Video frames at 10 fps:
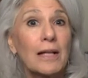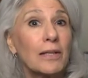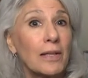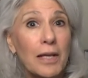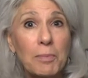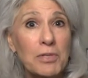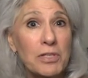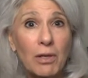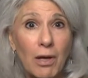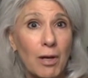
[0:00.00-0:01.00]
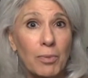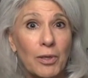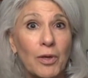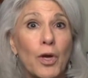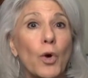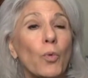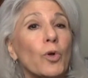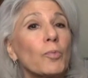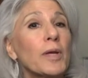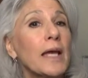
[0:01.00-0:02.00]
Les Miserables,
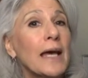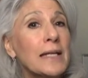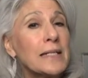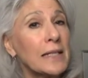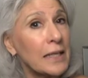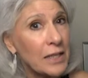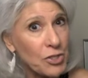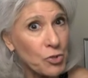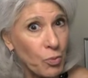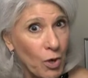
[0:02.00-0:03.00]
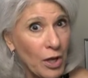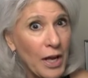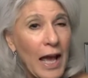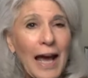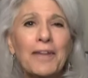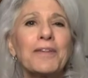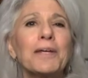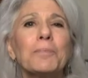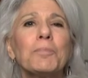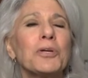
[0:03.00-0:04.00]
will be ending its run at the
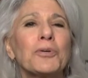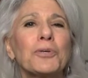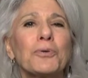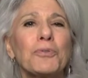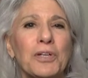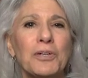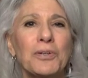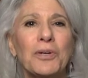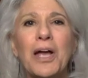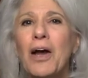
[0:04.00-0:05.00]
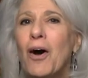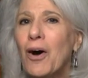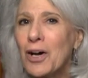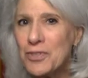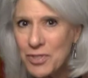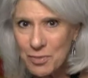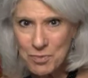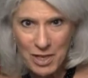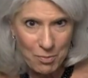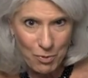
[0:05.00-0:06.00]
Imperial Theater on
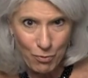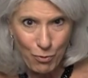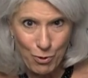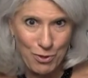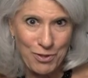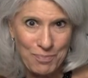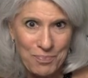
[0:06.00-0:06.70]
September 4th.